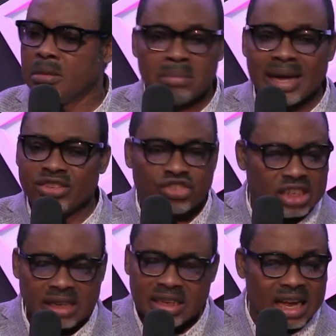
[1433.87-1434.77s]
By
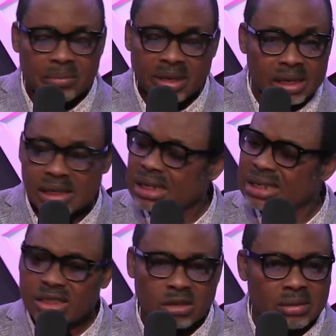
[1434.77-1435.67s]
stress, I'm healed.
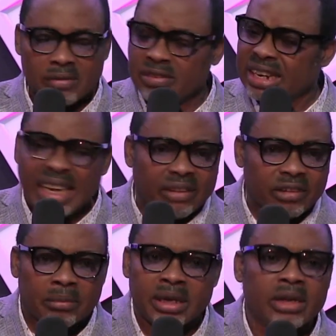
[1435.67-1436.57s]
Some have
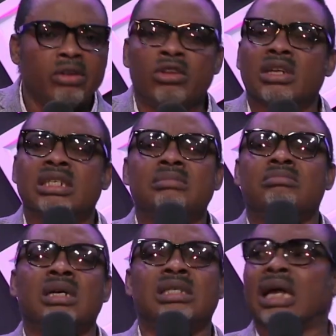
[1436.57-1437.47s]
never. It
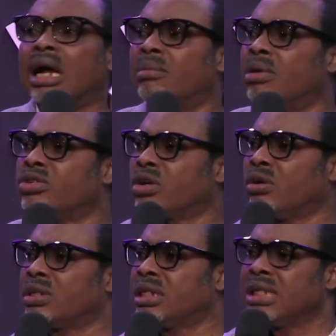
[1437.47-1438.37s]
doesn't matter how much you
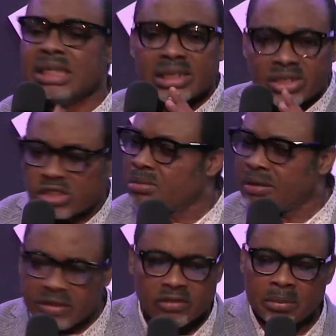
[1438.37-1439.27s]
quote it, some
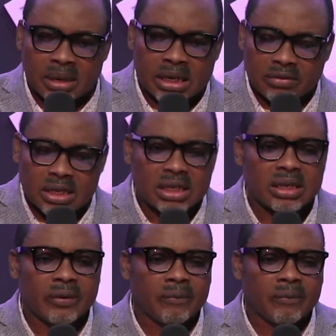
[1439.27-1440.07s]
have never believed it.